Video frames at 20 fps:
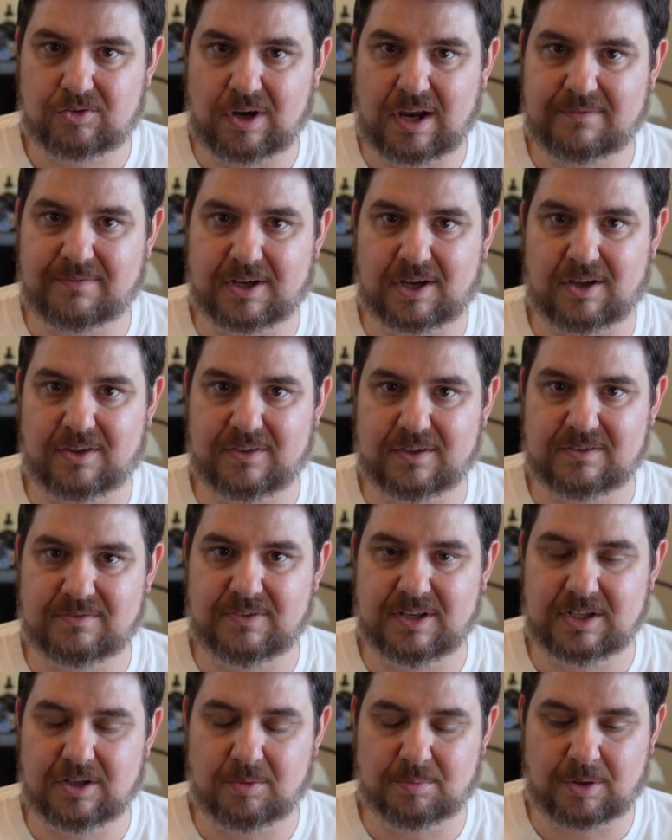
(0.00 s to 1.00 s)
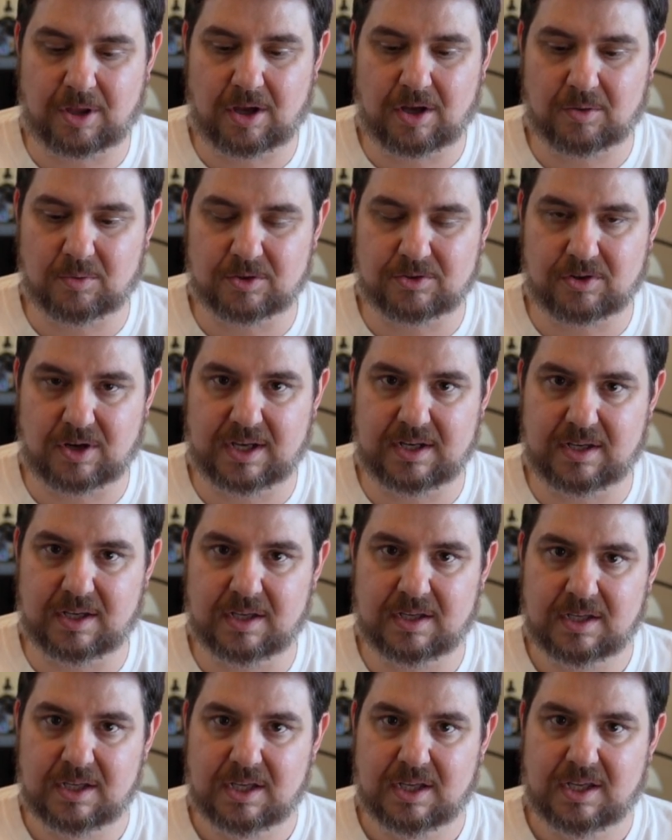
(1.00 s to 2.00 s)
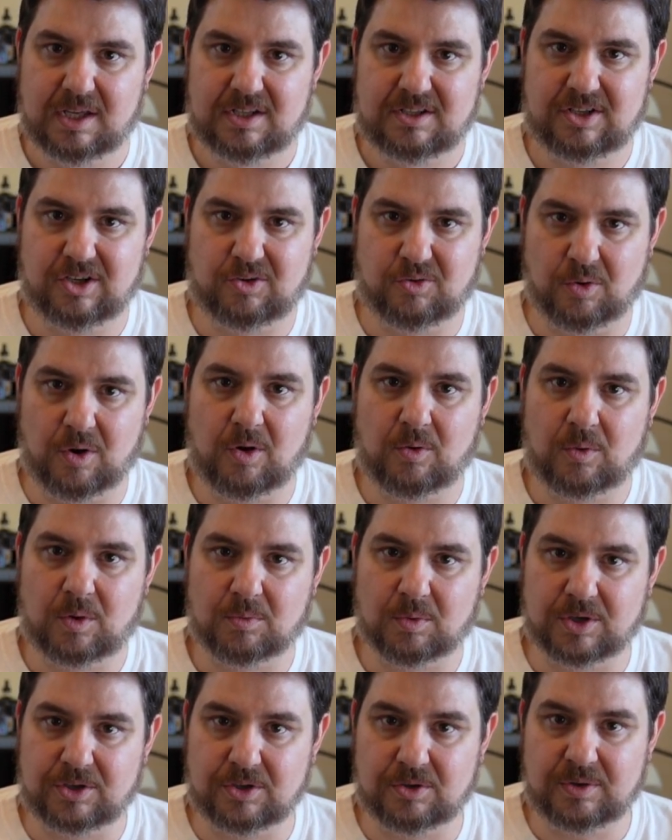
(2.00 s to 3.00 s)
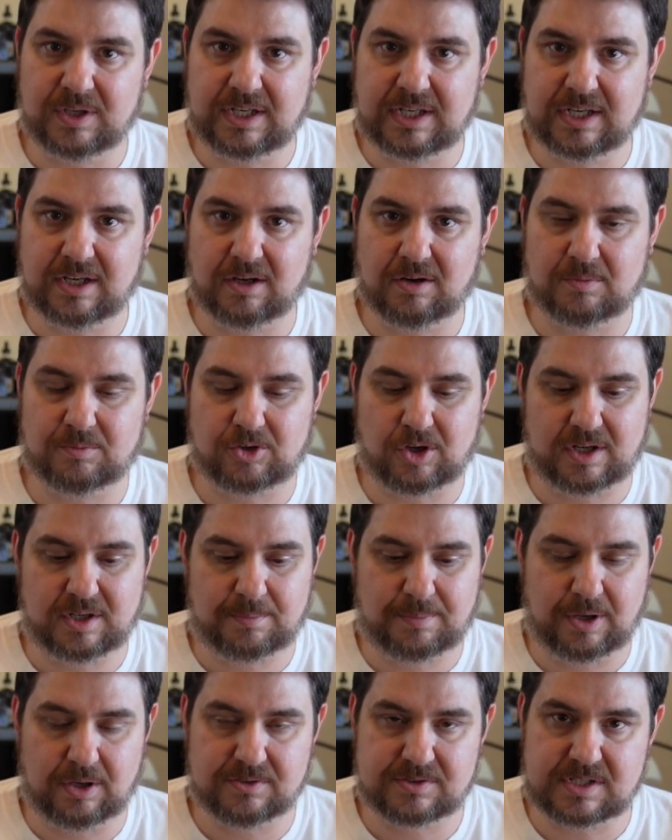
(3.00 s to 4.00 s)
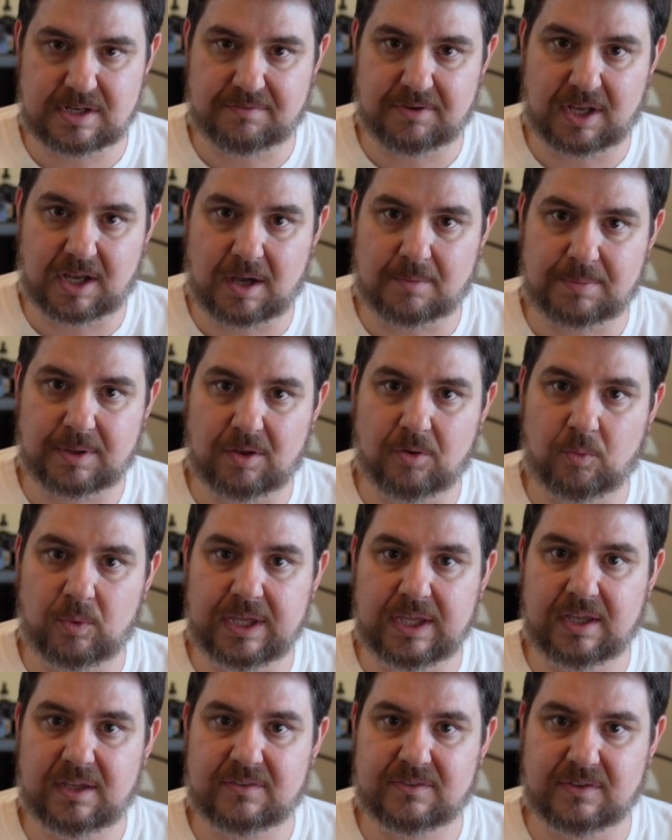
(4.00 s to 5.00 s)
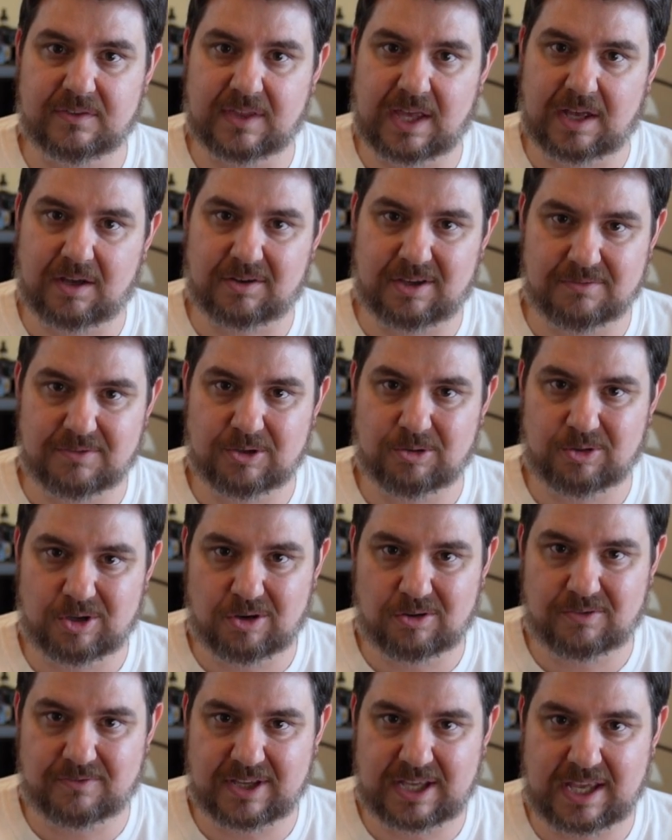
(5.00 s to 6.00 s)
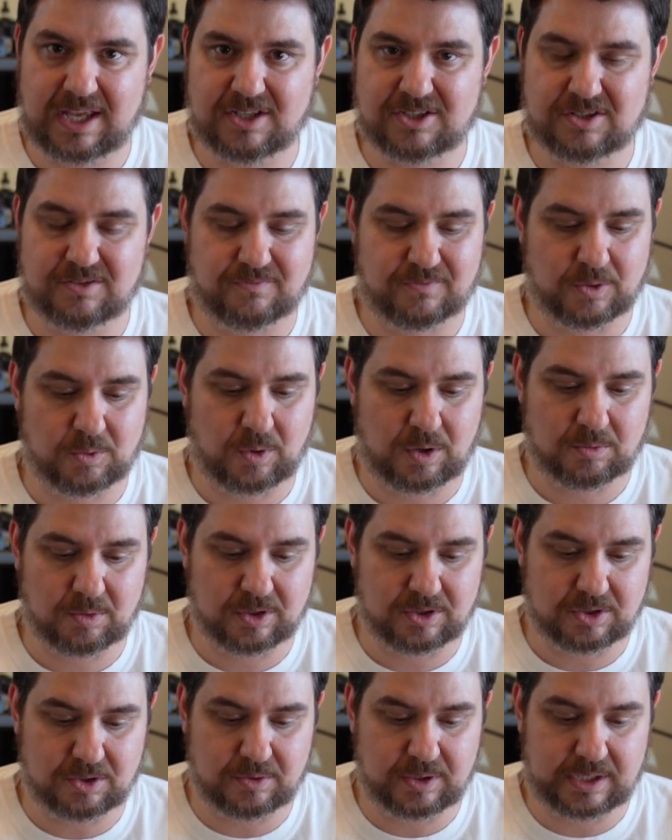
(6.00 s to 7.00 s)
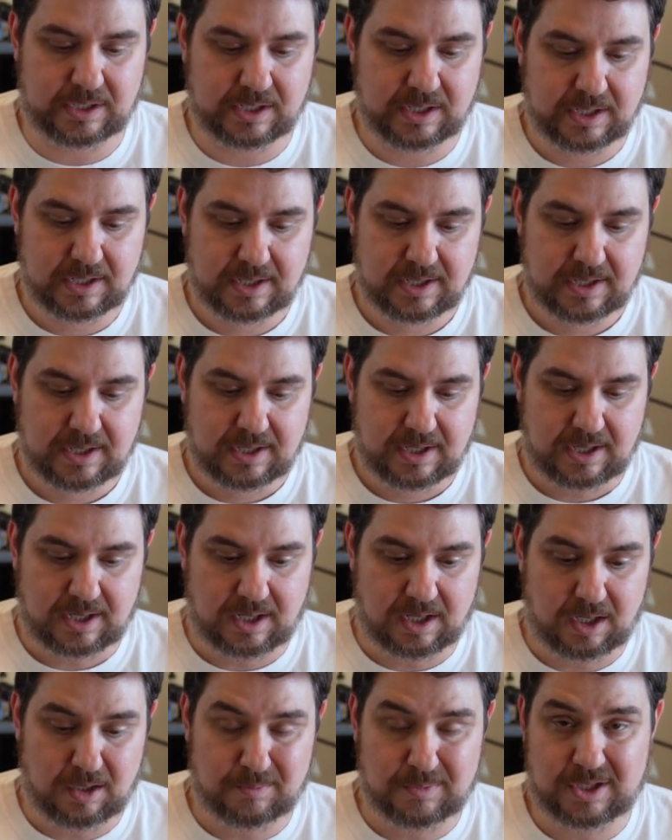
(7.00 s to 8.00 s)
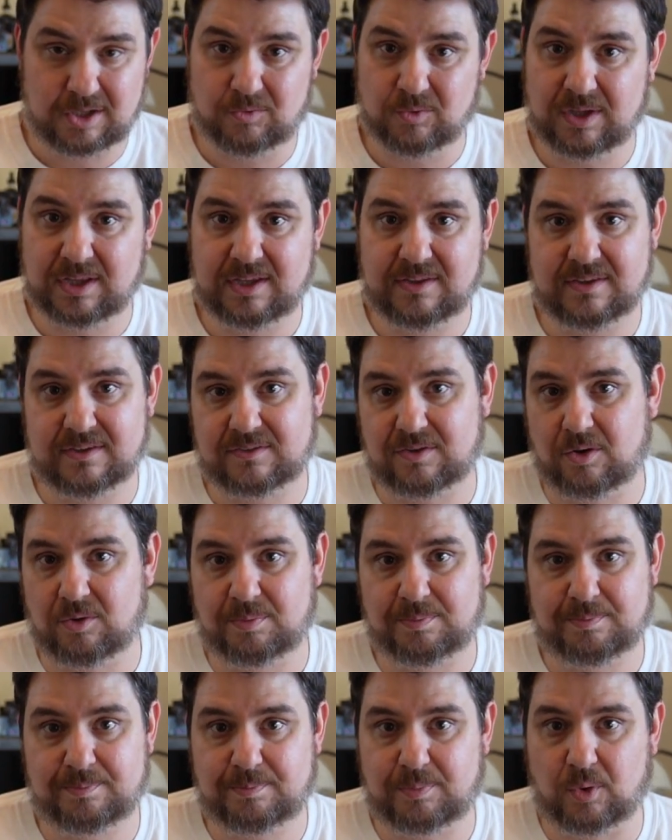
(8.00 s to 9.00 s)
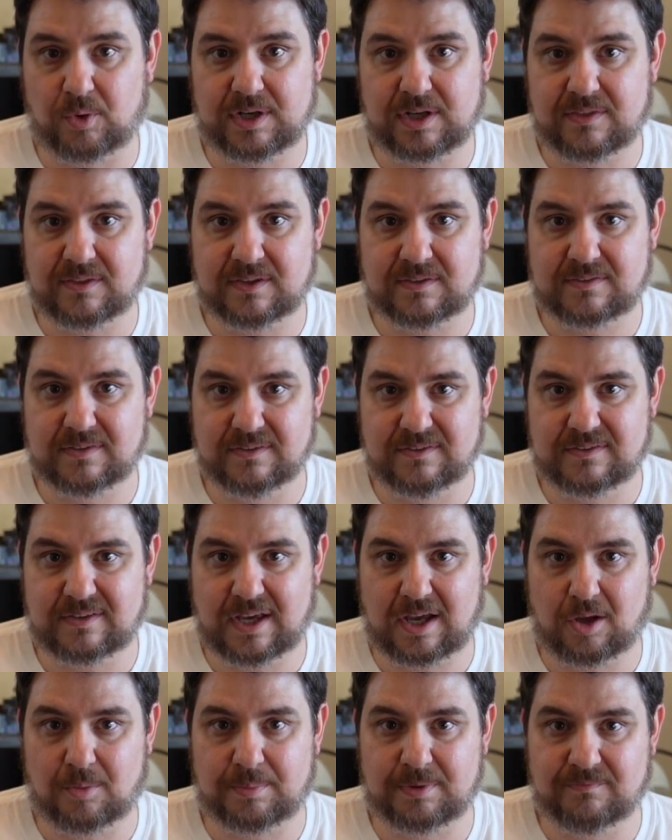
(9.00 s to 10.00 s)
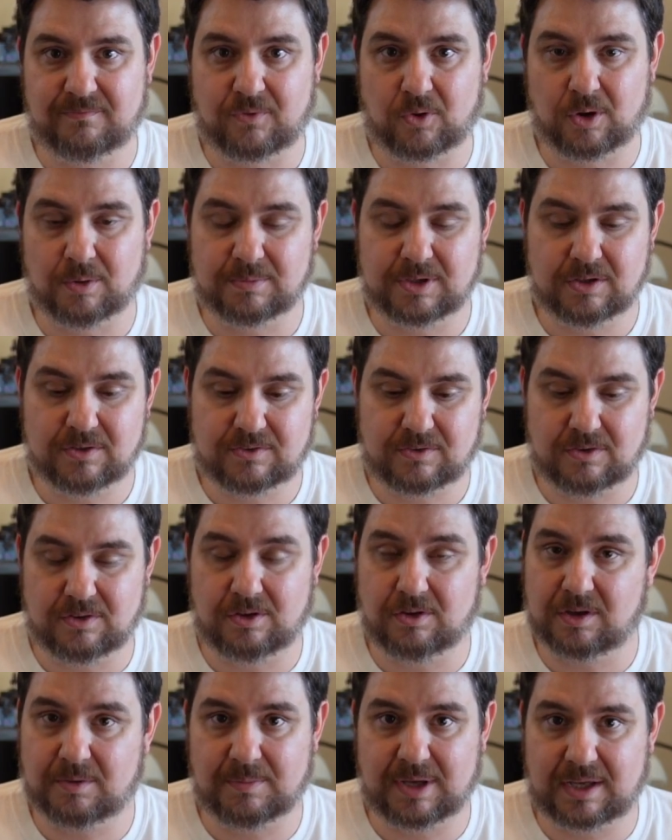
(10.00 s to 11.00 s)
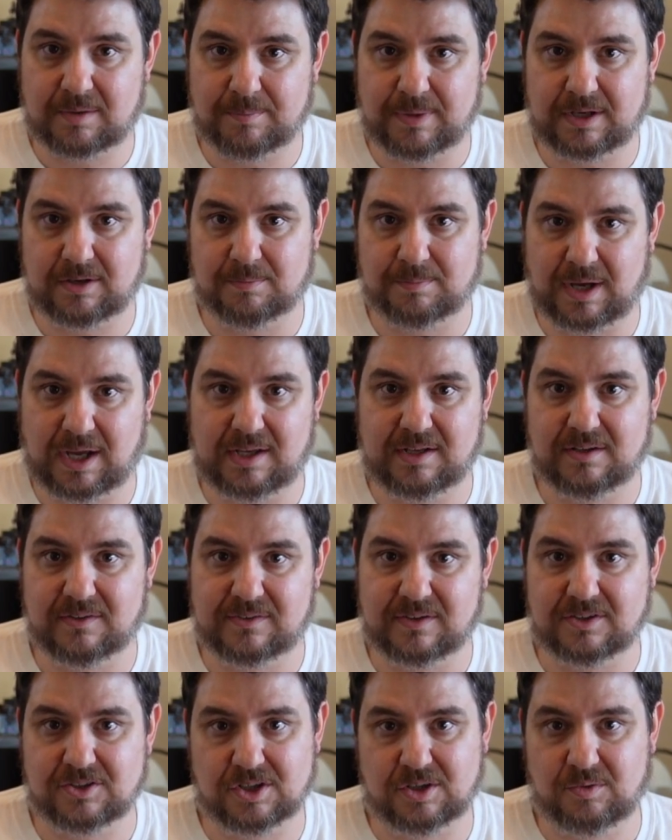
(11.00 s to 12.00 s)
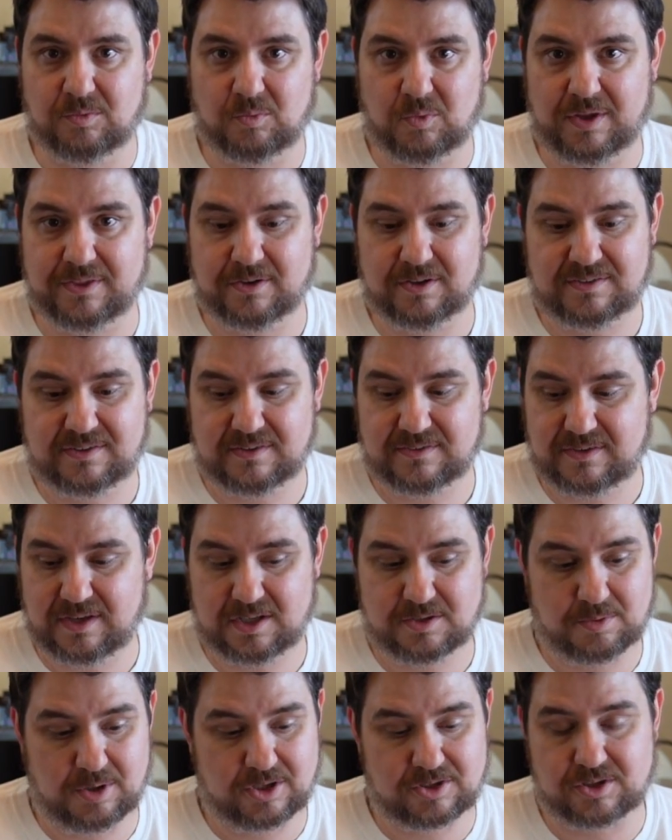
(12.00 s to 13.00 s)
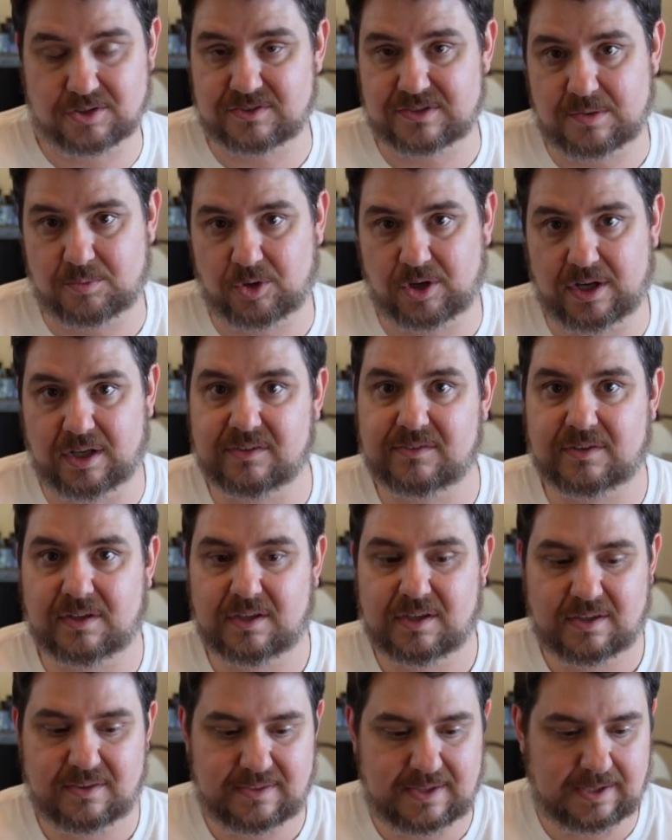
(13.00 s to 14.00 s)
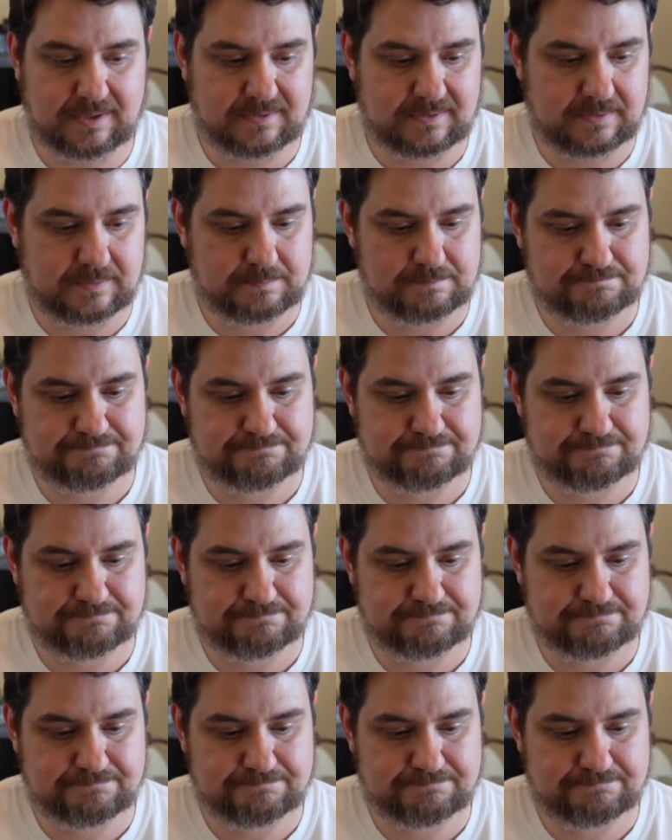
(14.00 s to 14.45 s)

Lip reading: traffic on this video blog. We're trying to grow what we're doing here. I'm trying to post every couple of weeks, and that'll give you a notification for what we're doing. And really this whole point of this is to help inform you so that you can make a better buying decision, whether it's at Sagebrush or somewhere else. Thanks.